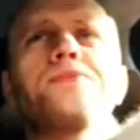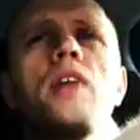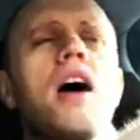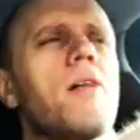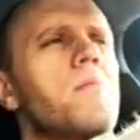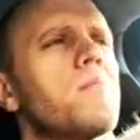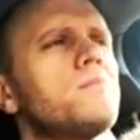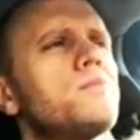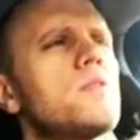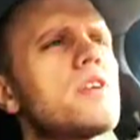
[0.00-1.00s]
Yeah,
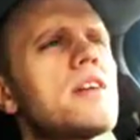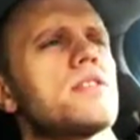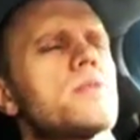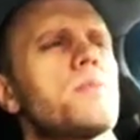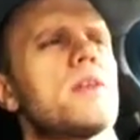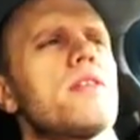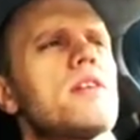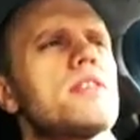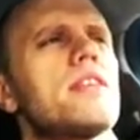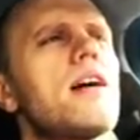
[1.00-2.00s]
so I guess those are my
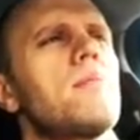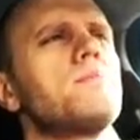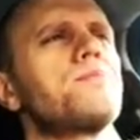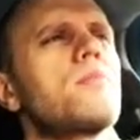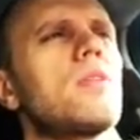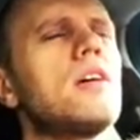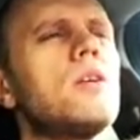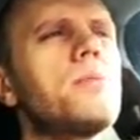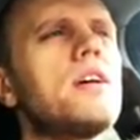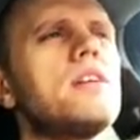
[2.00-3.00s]
thoughts on that. I
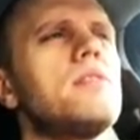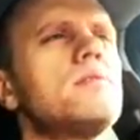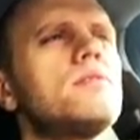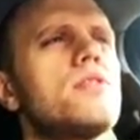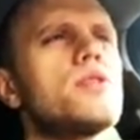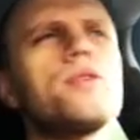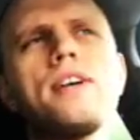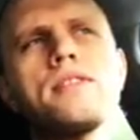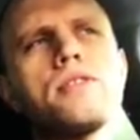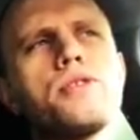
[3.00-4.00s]
hope that sort of
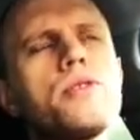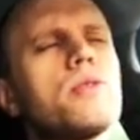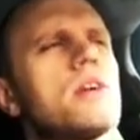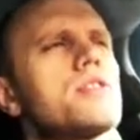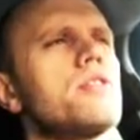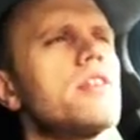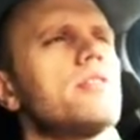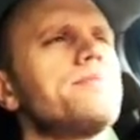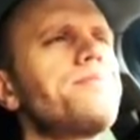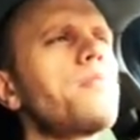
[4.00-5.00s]
answers your question there.